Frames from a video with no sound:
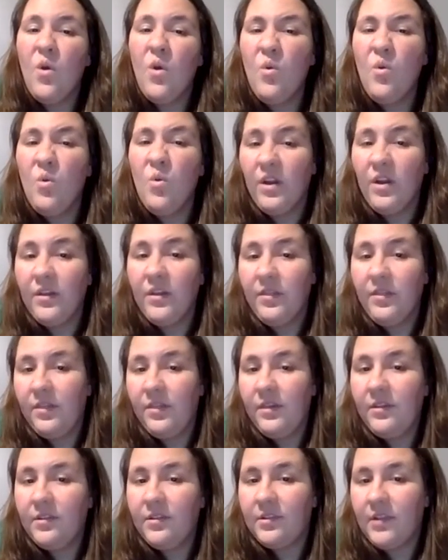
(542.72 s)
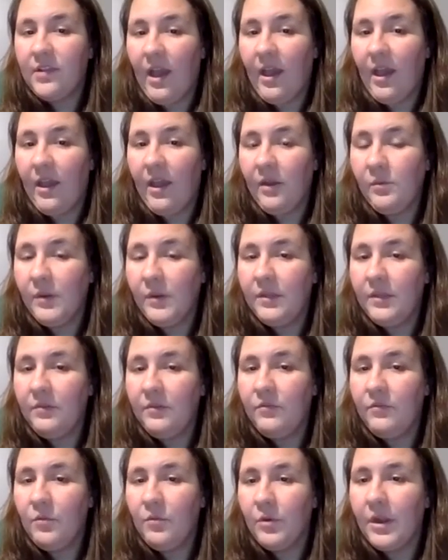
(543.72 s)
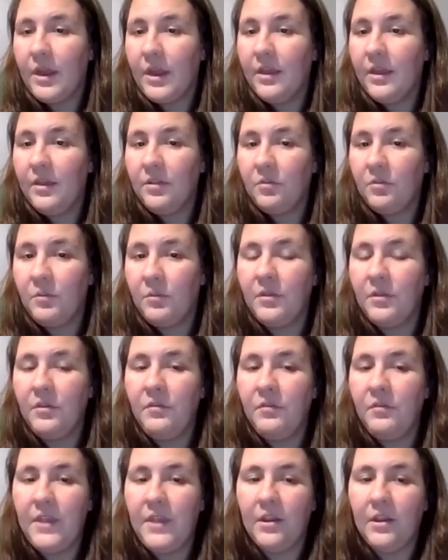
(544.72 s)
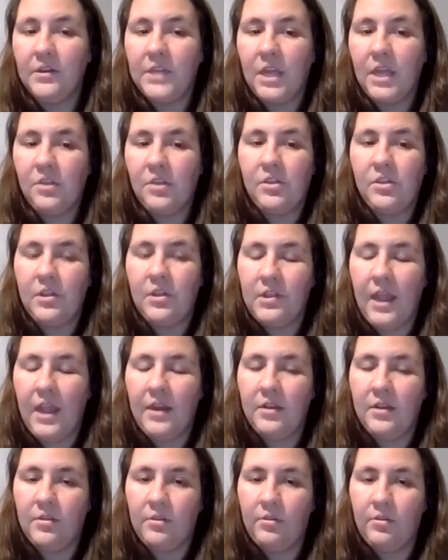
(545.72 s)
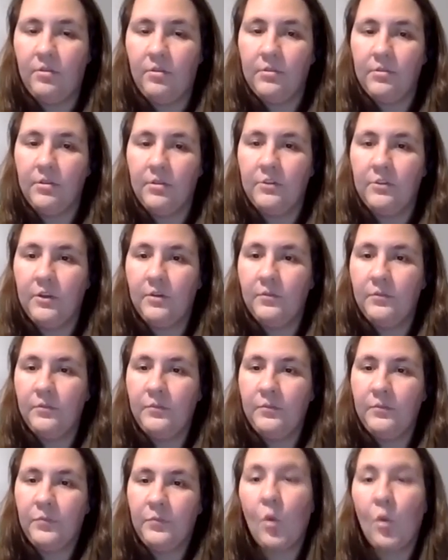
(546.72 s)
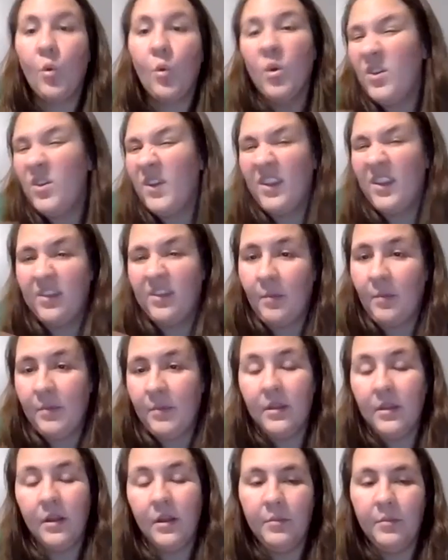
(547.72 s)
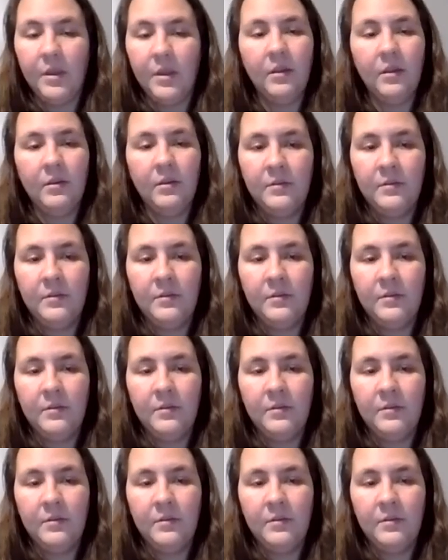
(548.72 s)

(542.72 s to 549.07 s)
or this side where the 40 is? With your finger, touch the side it's closer to. Or you can tell me the number.